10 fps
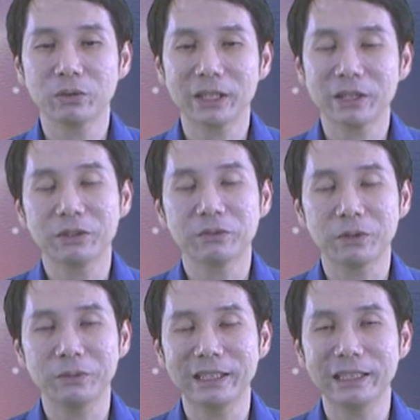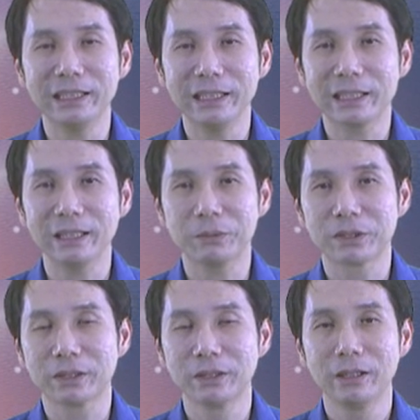to running it from within
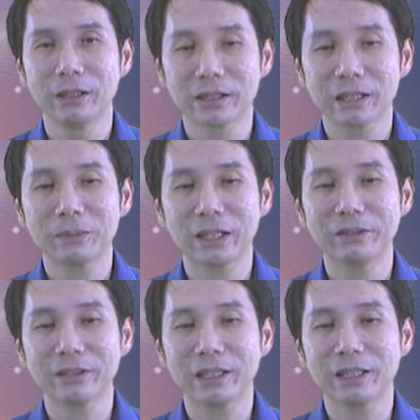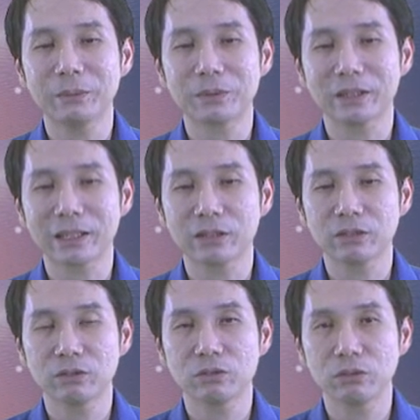Eclipse. Sometimes the Eclipse
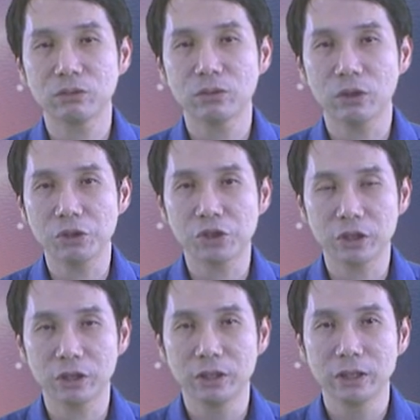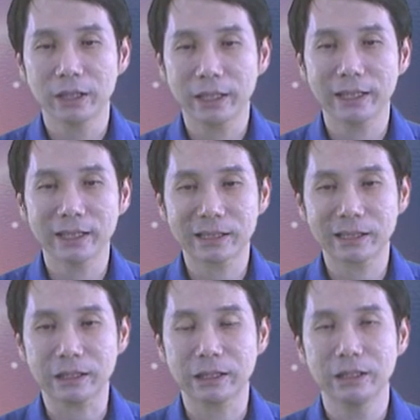external tool launcher can get
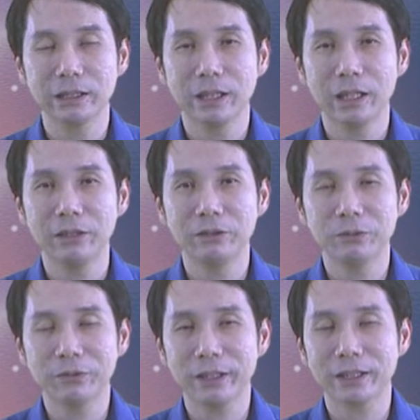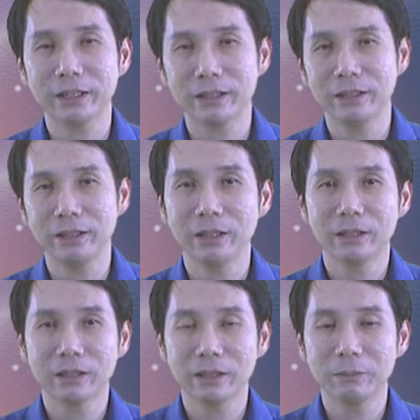stuck and you find that the
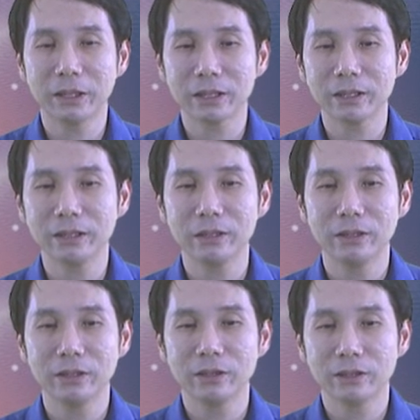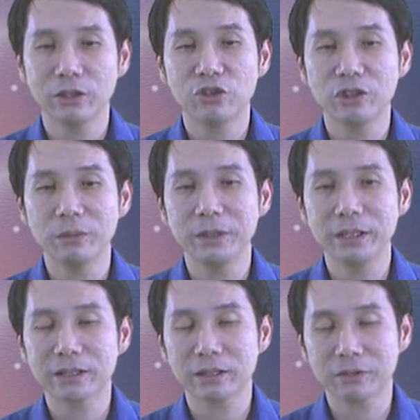debugger
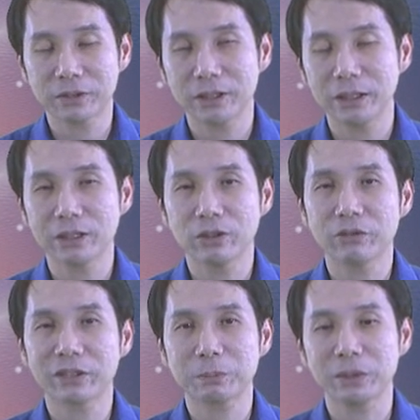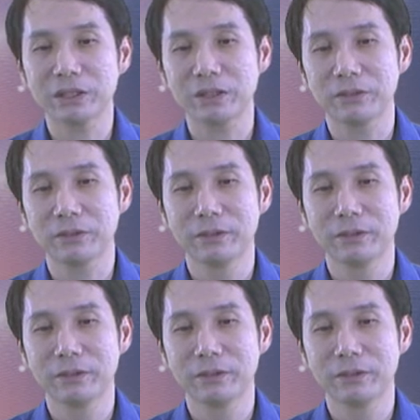GDB server is not responsive.